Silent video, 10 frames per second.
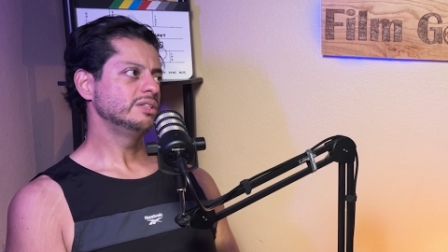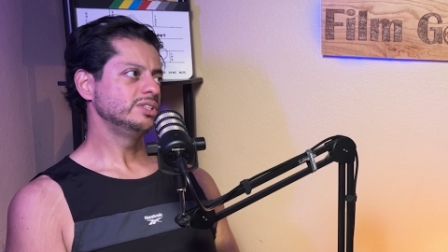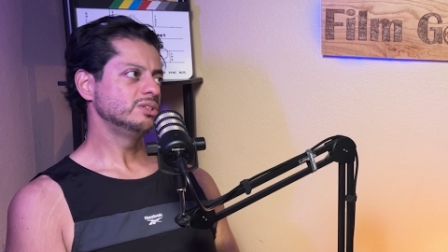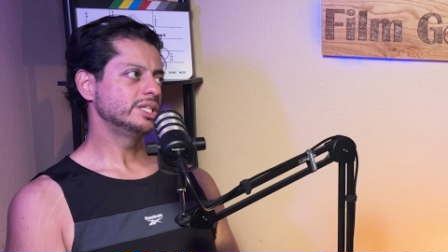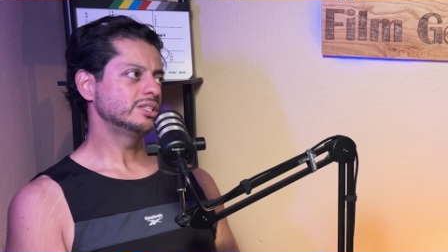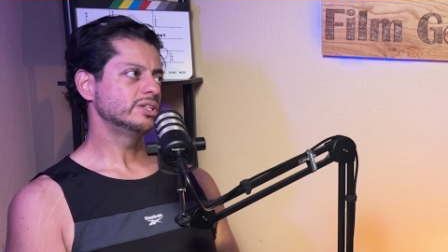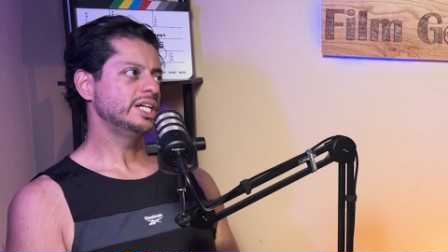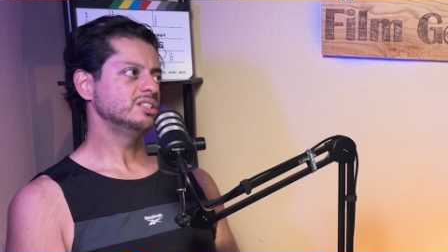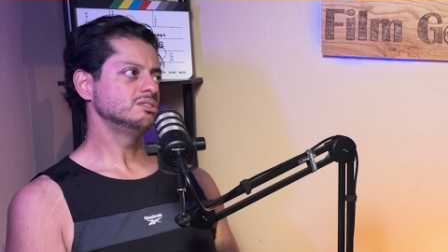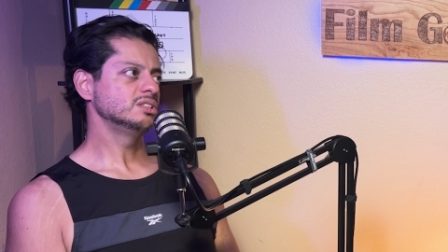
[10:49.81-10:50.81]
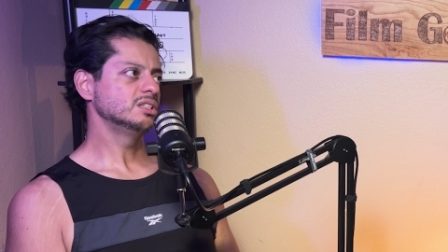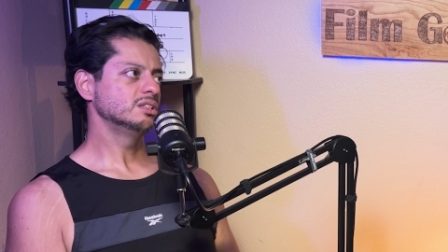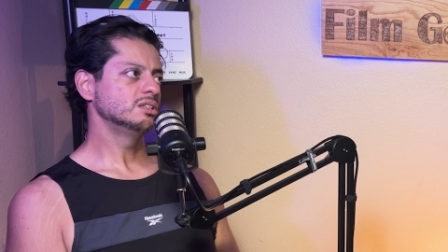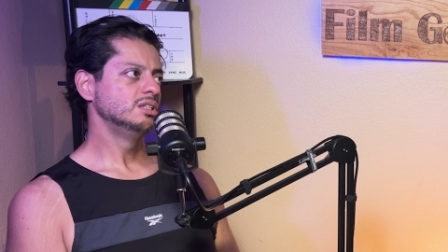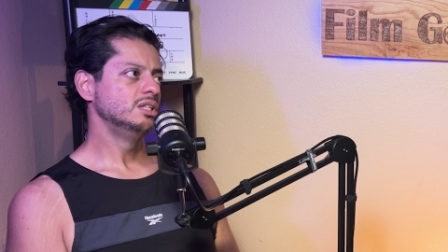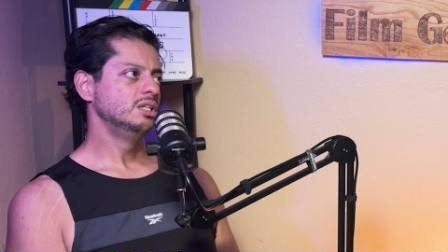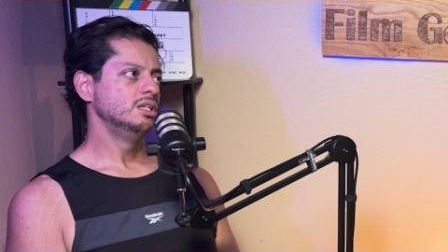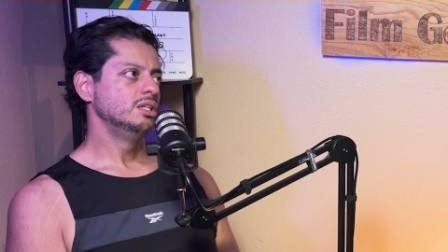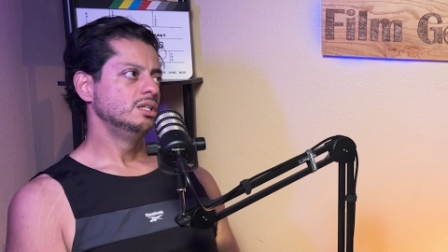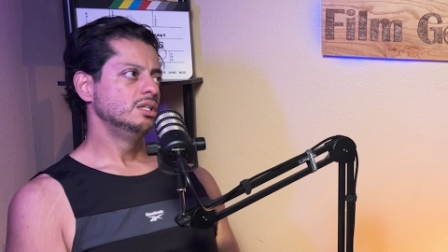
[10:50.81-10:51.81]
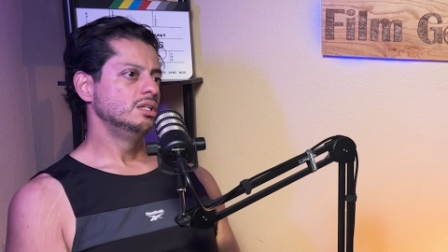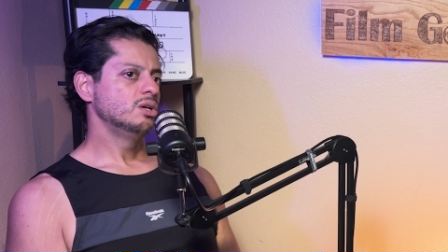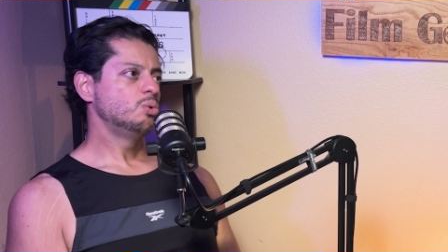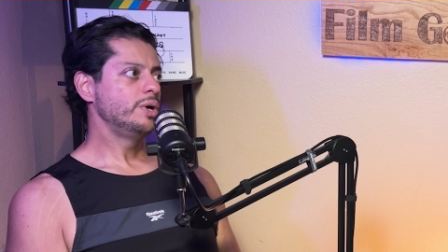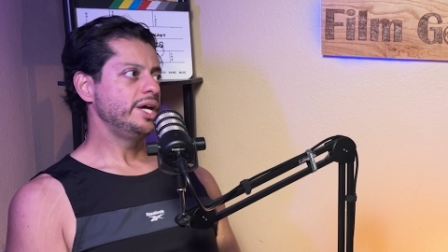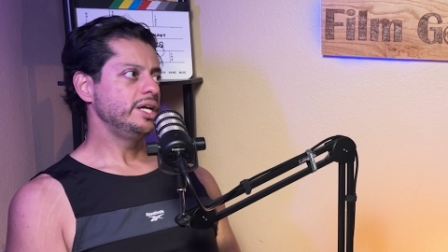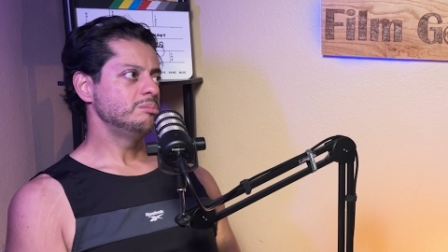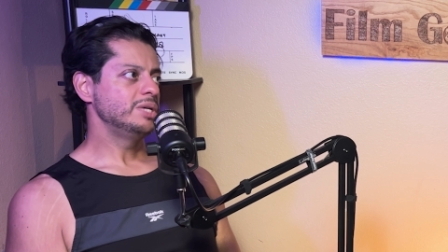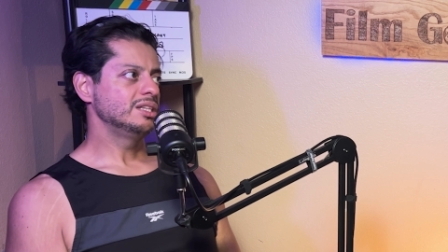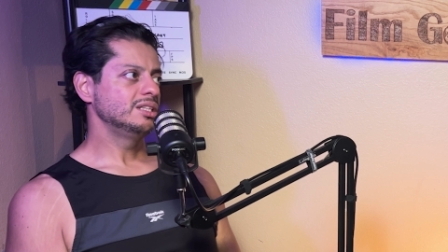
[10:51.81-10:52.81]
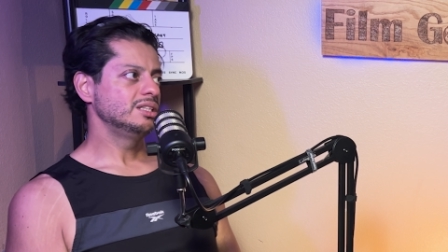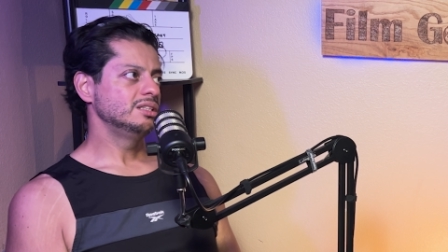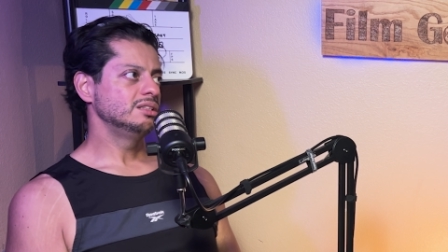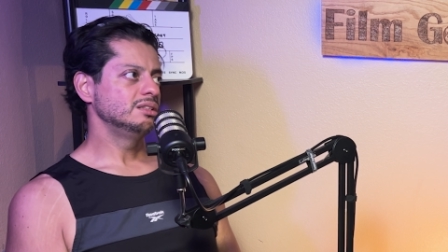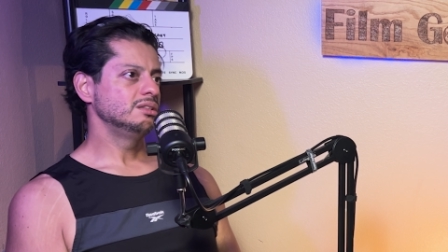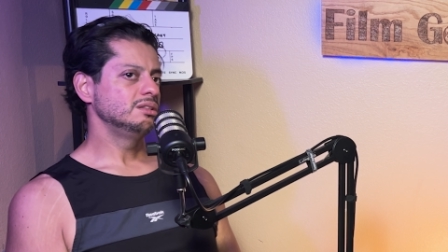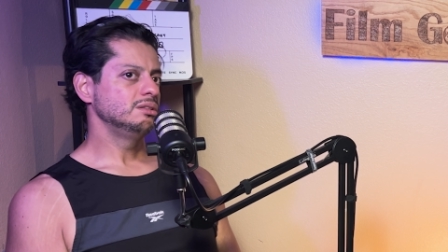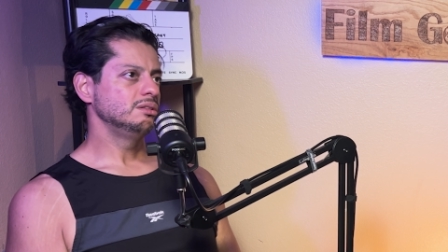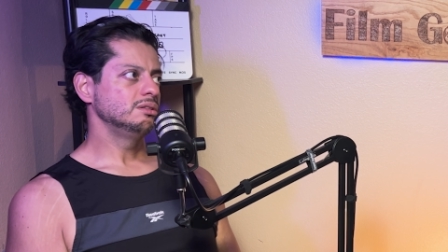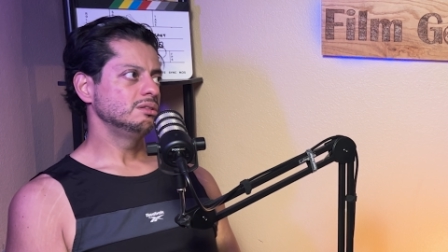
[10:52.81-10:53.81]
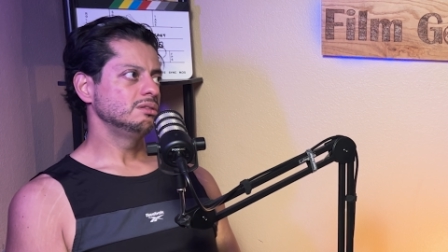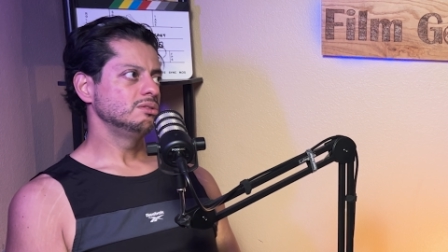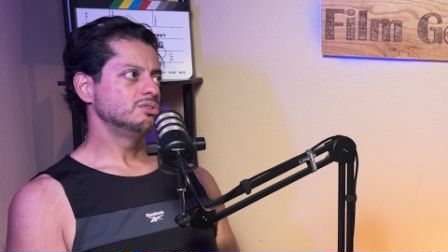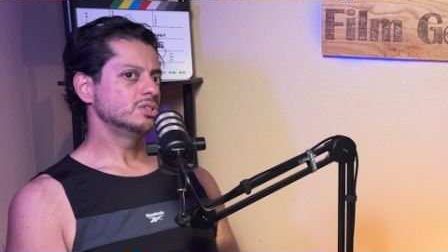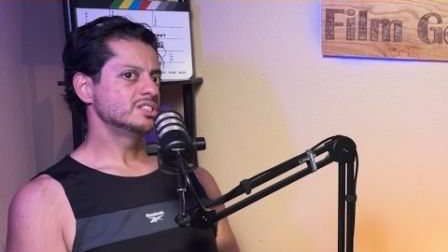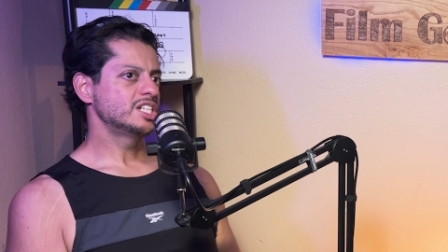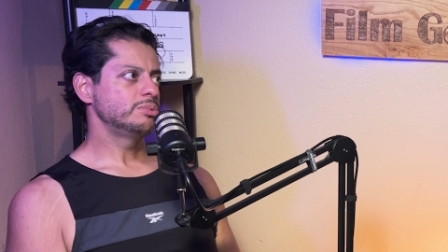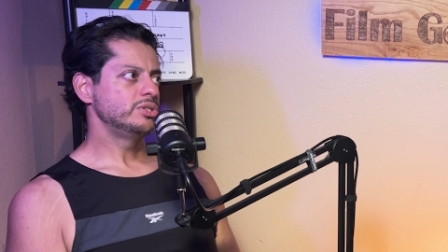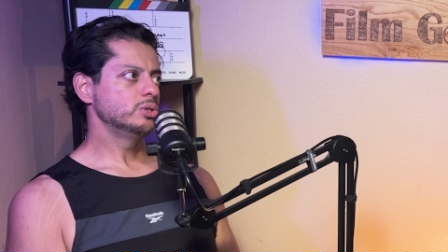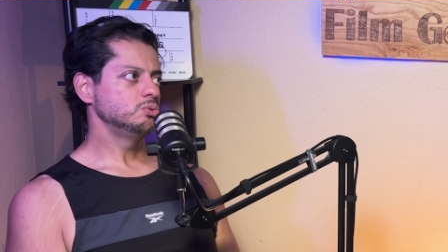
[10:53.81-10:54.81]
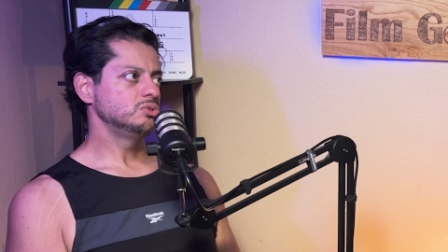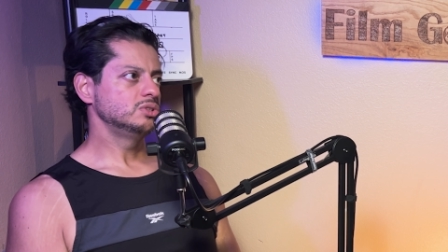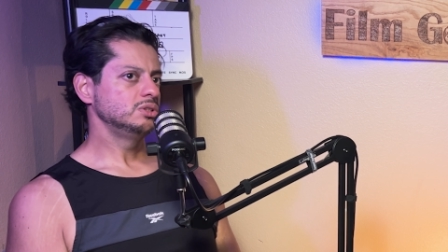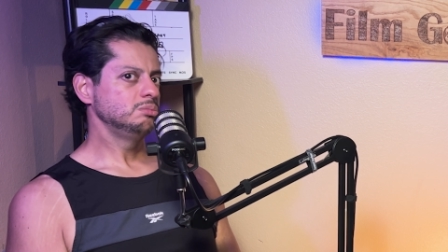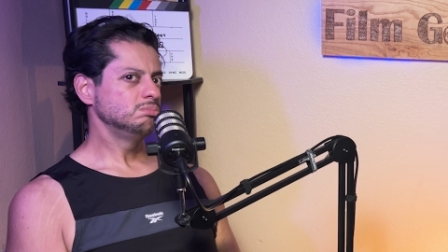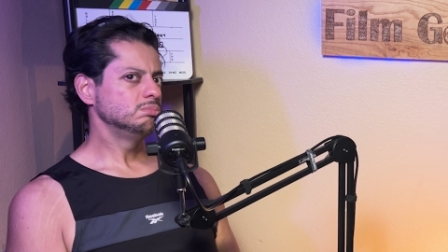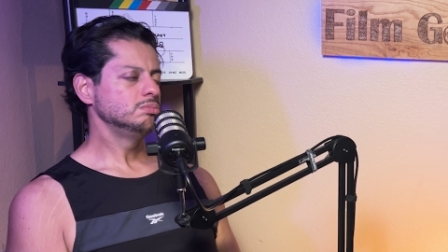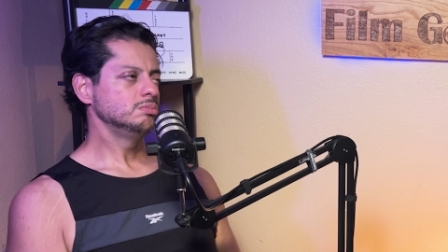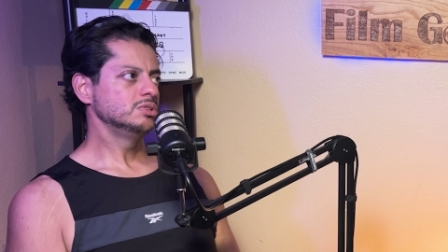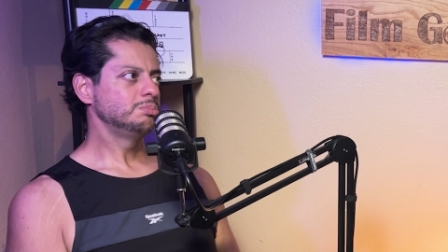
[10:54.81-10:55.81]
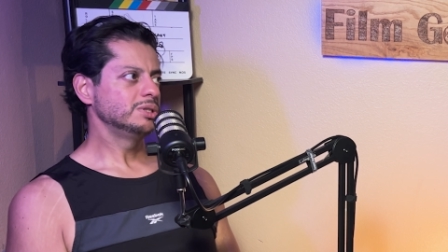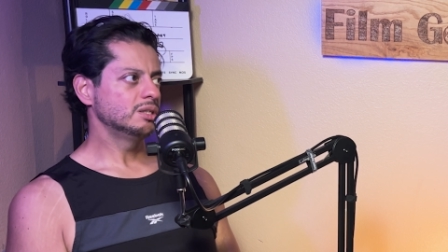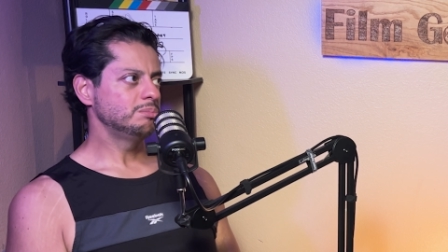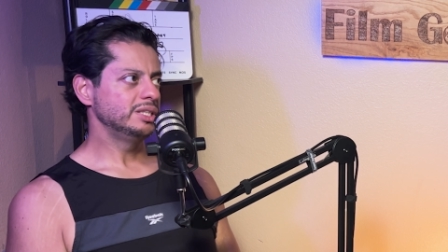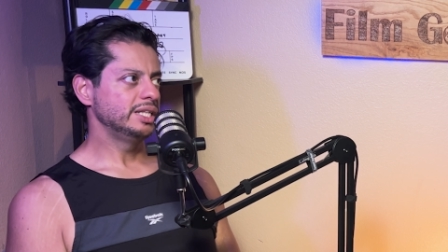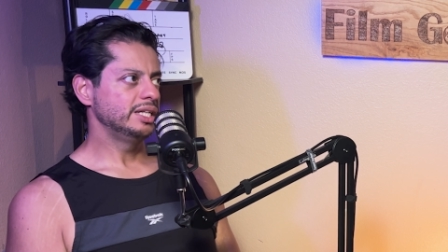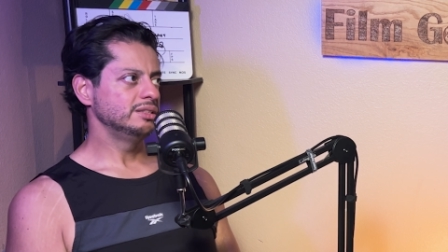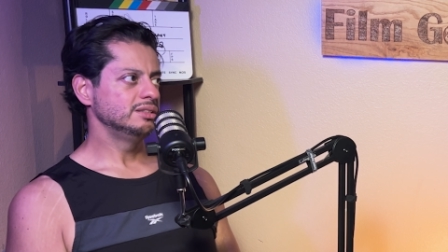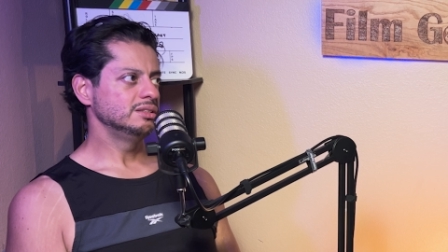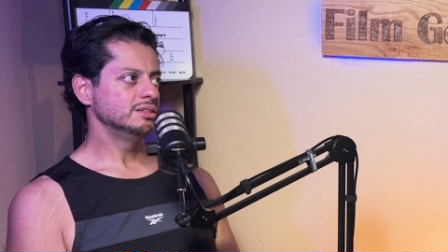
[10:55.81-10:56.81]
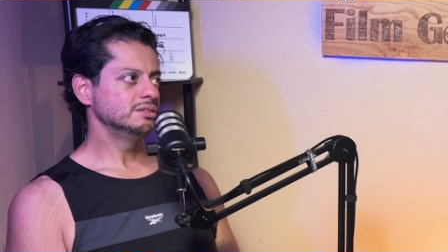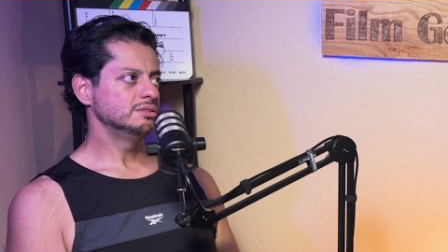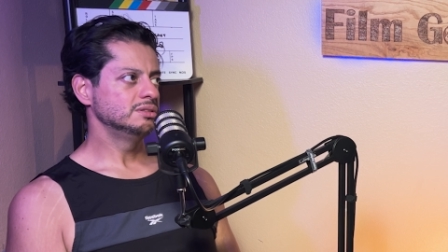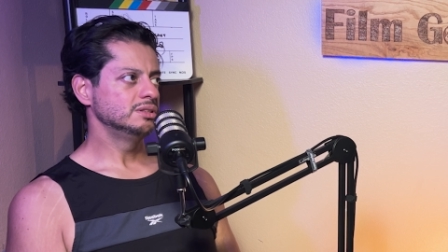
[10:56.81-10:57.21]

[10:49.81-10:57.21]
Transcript: Every director has a way, a method, and a certain type of notes, and you just pick up on that, you know.